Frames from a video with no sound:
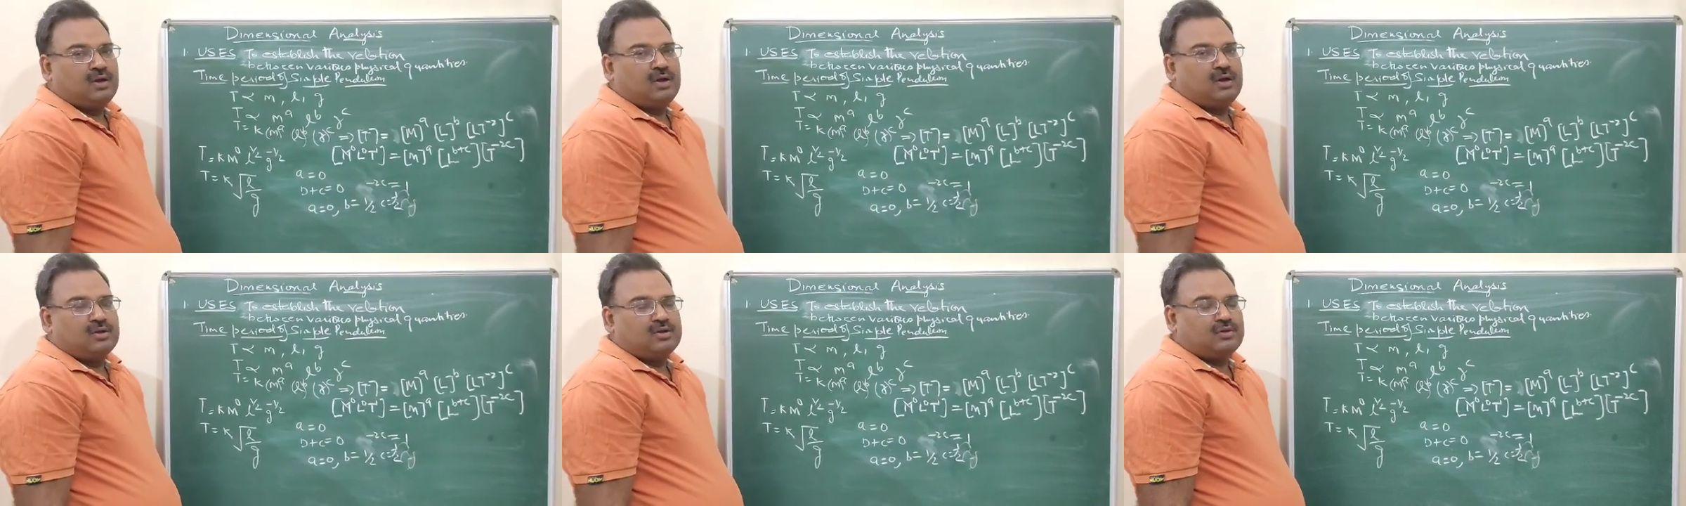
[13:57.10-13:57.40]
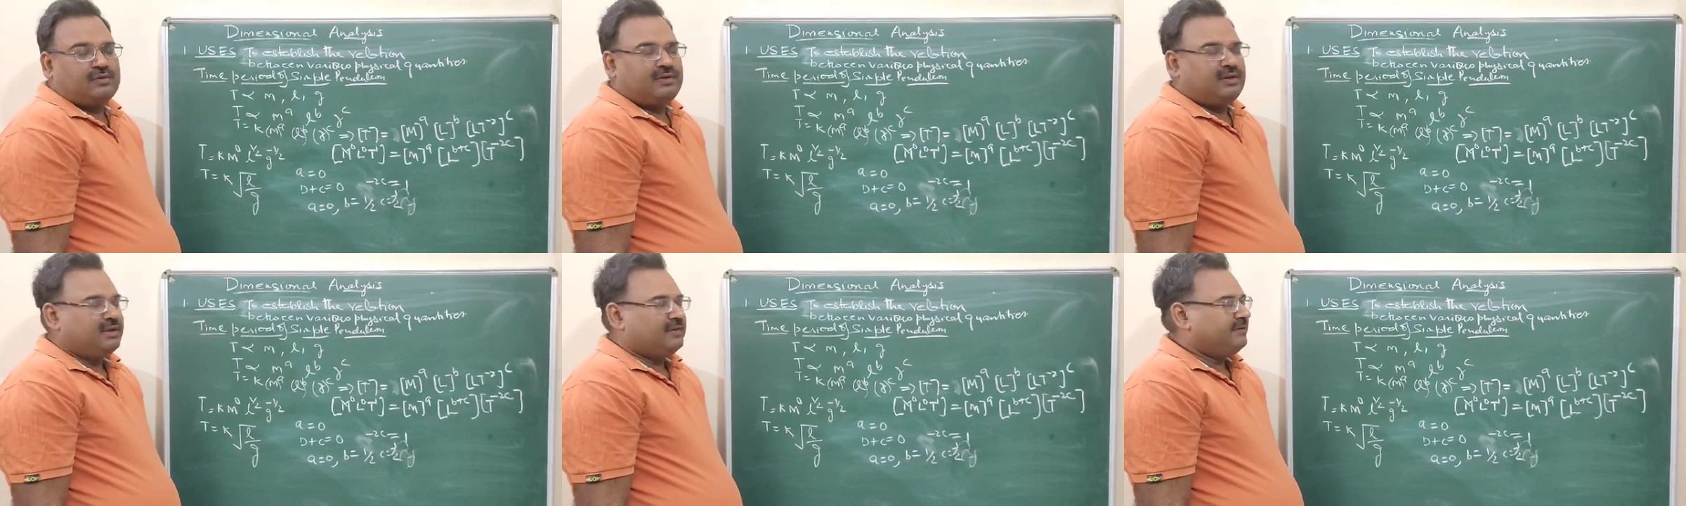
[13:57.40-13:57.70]
We
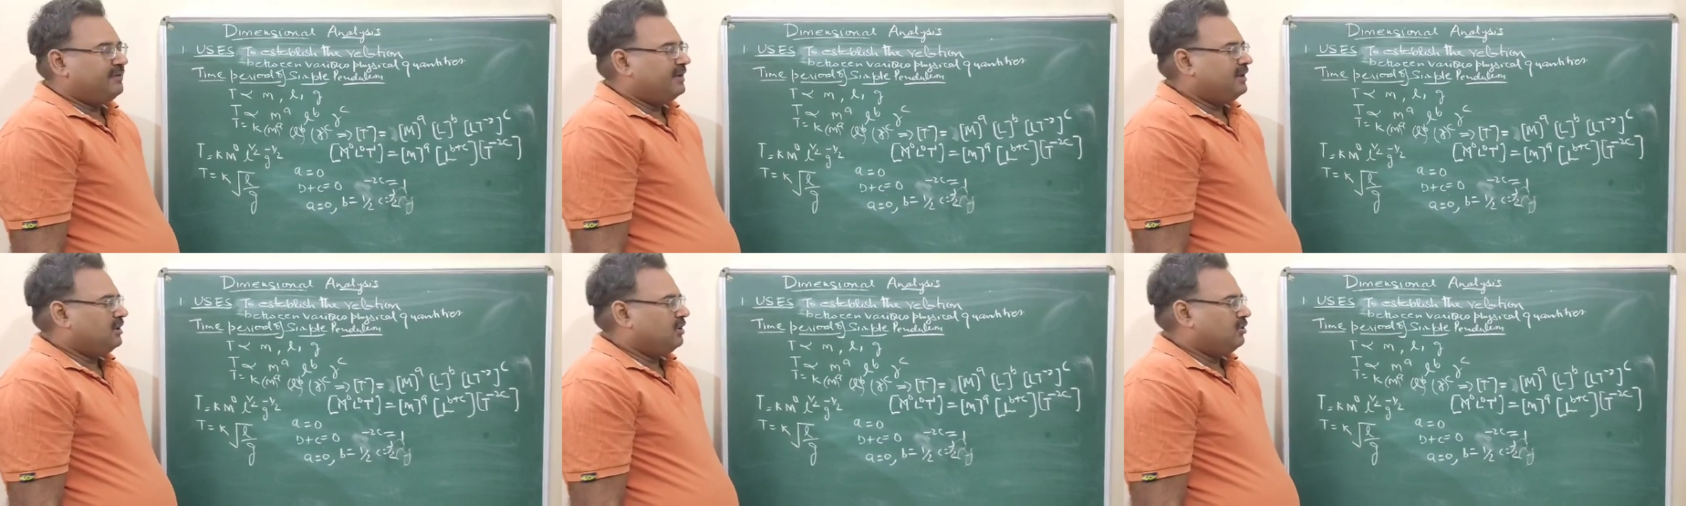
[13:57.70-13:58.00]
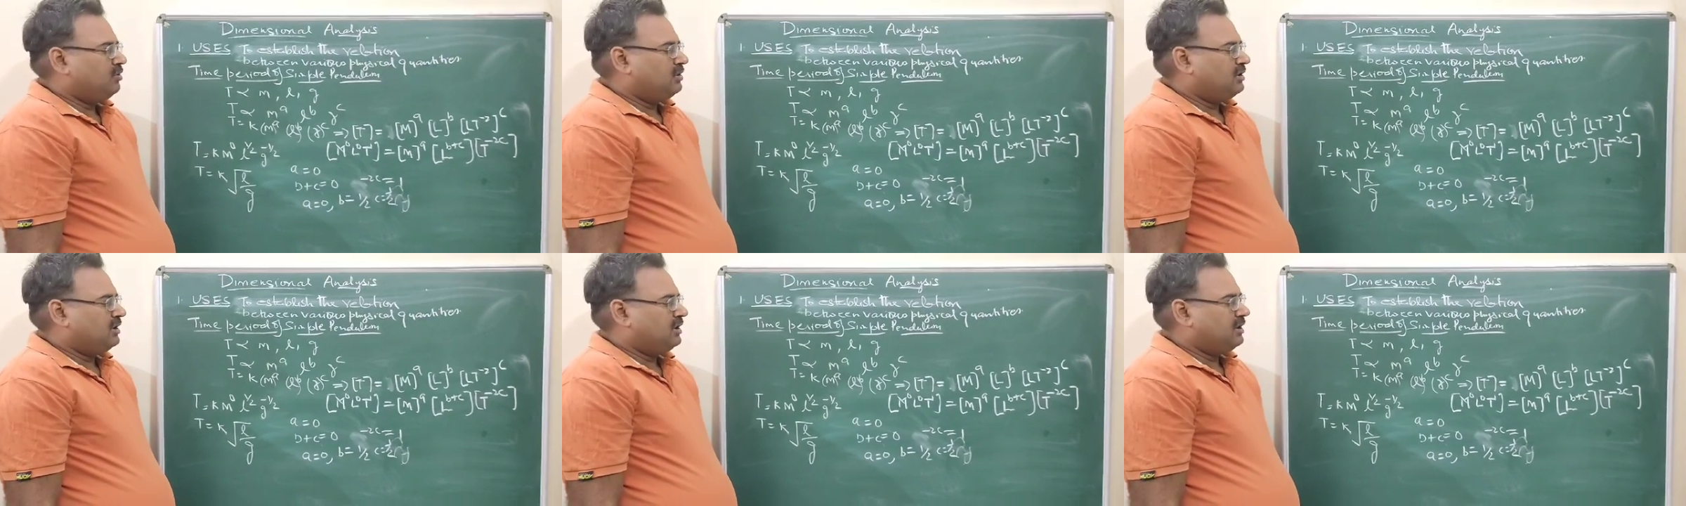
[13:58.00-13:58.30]
will find out
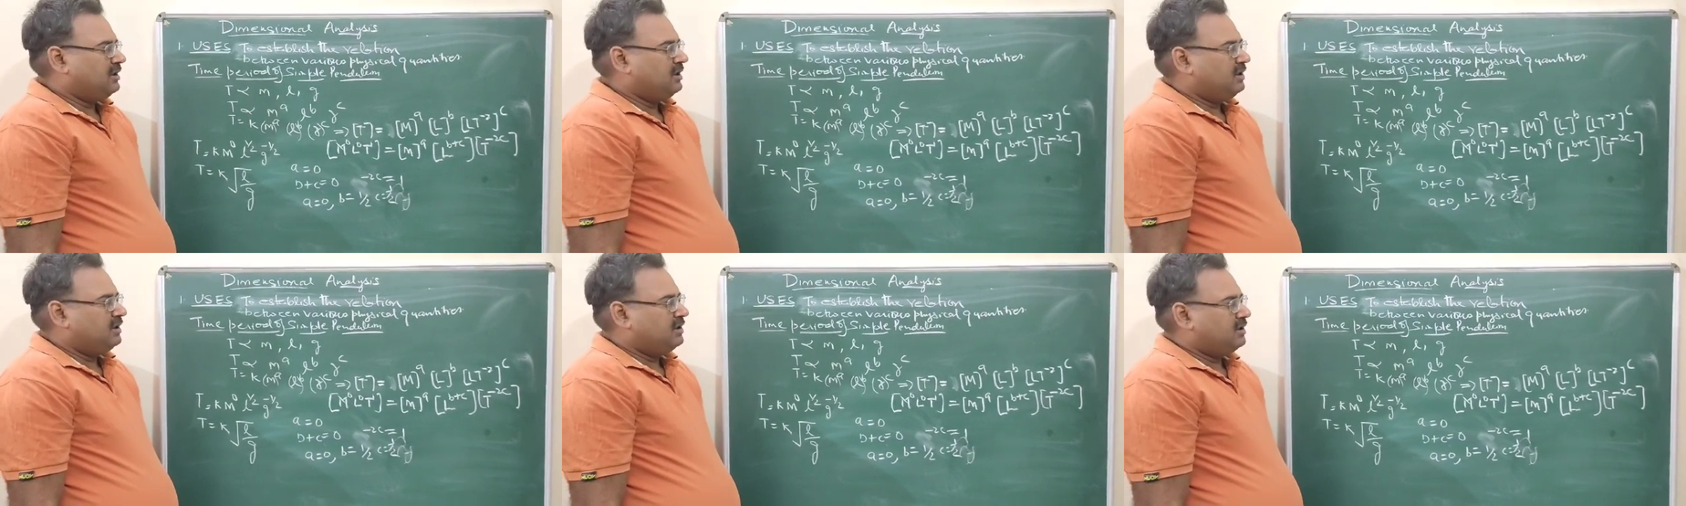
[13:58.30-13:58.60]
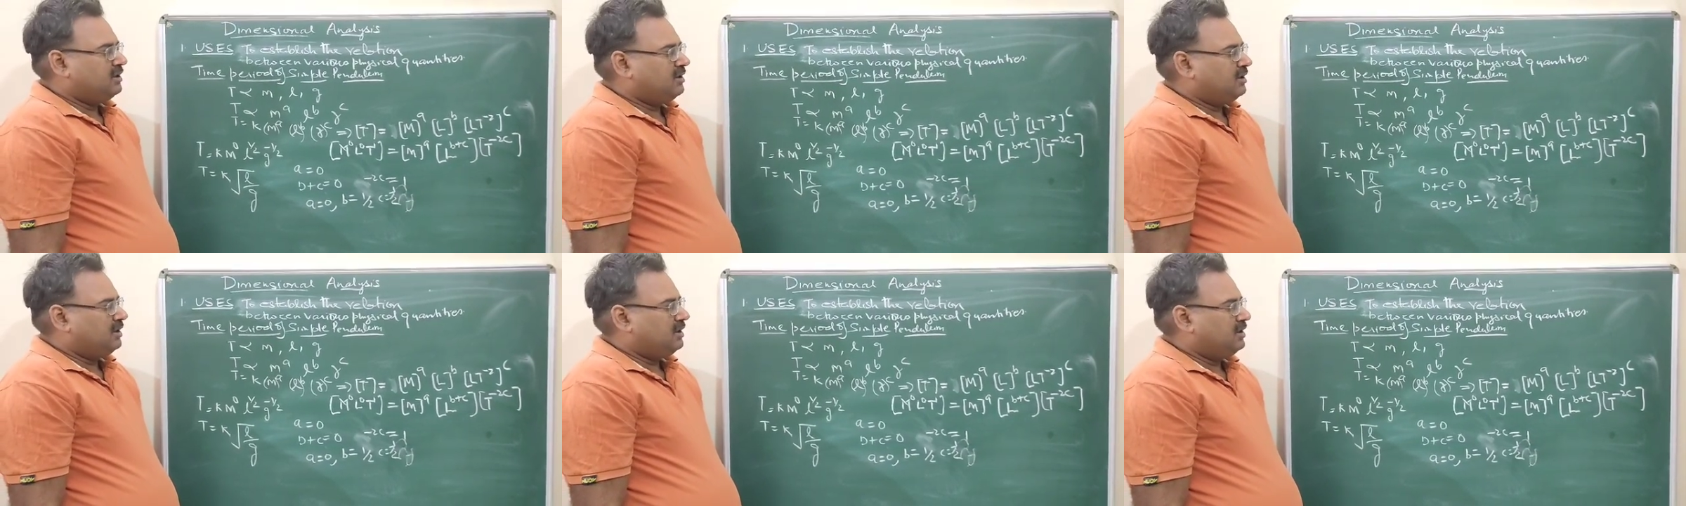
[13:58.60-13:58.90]
the
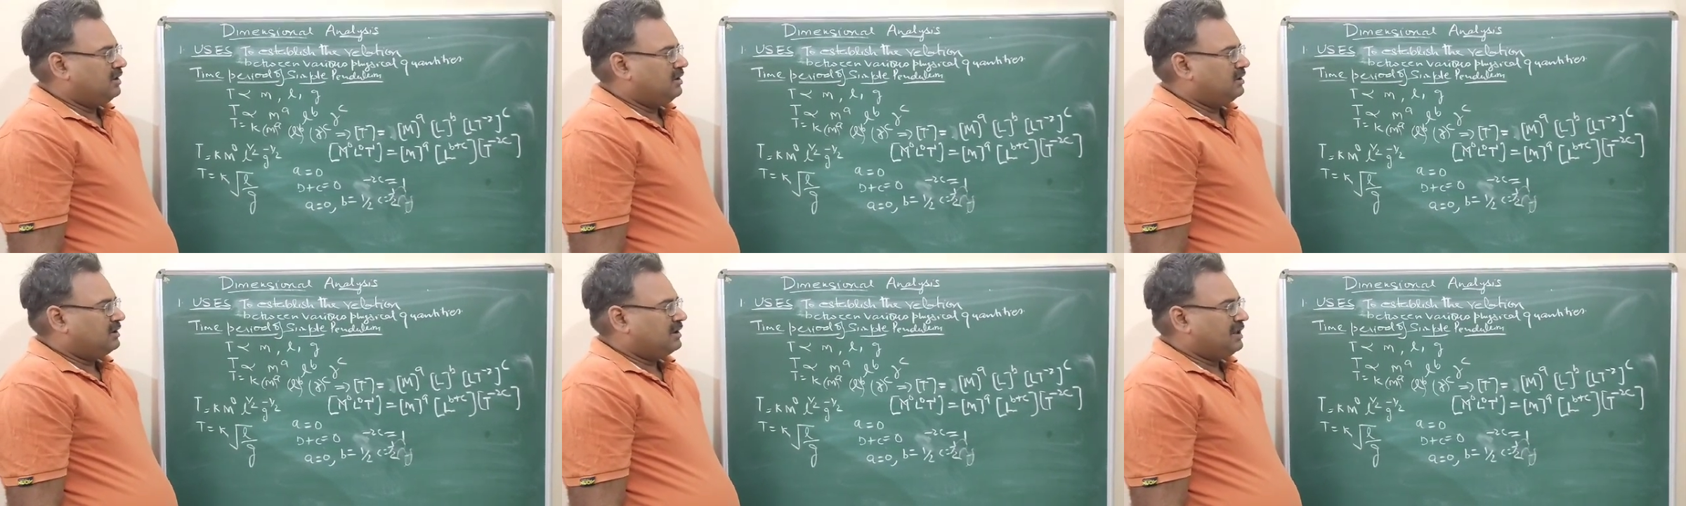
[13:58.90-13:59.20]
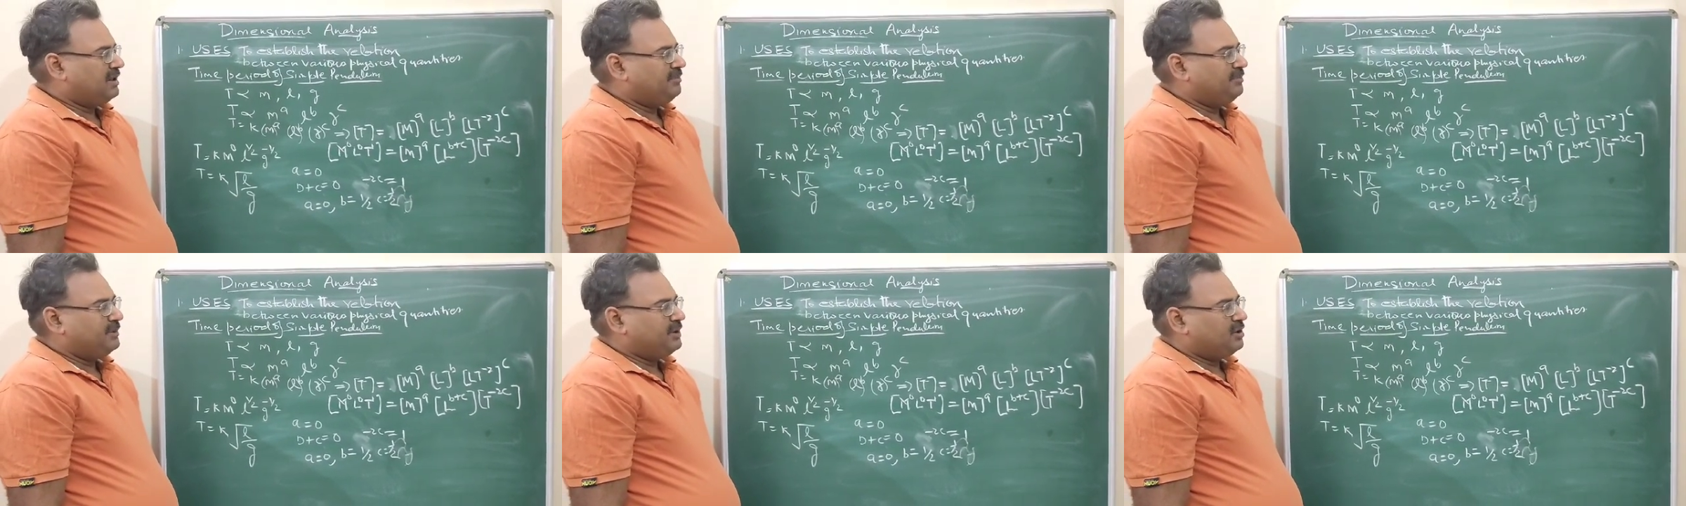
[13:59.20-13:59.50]
time
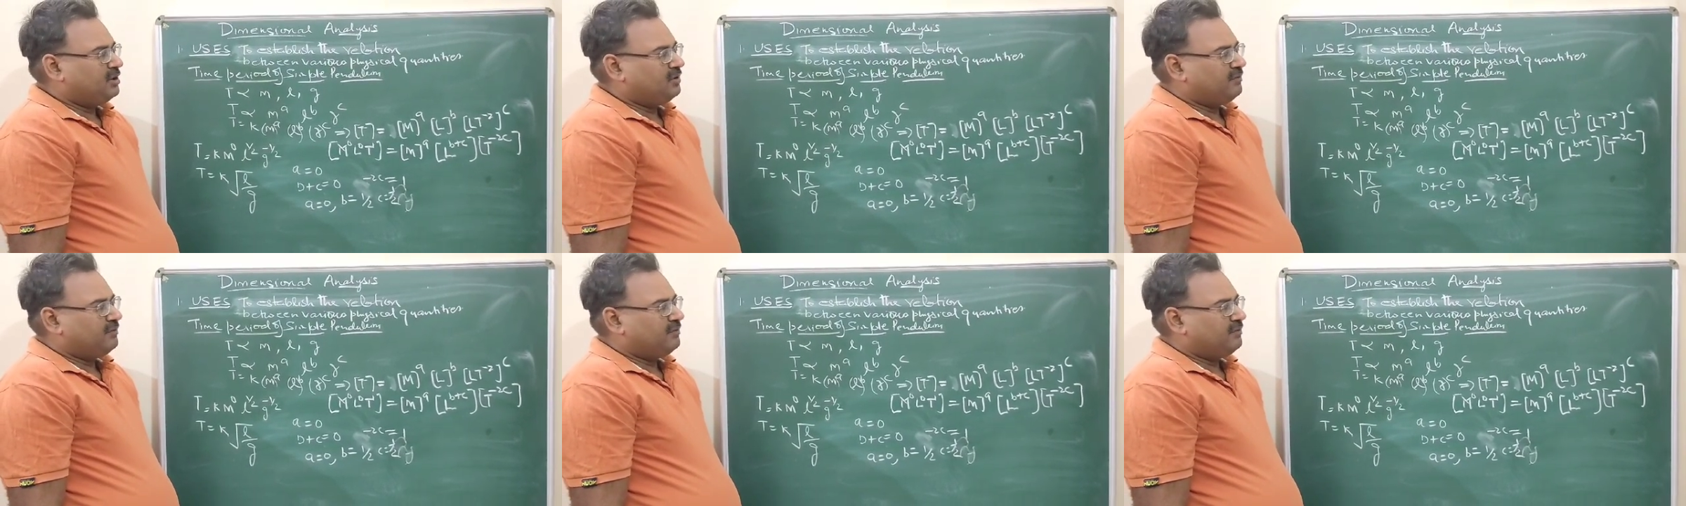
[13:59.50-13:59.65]
period of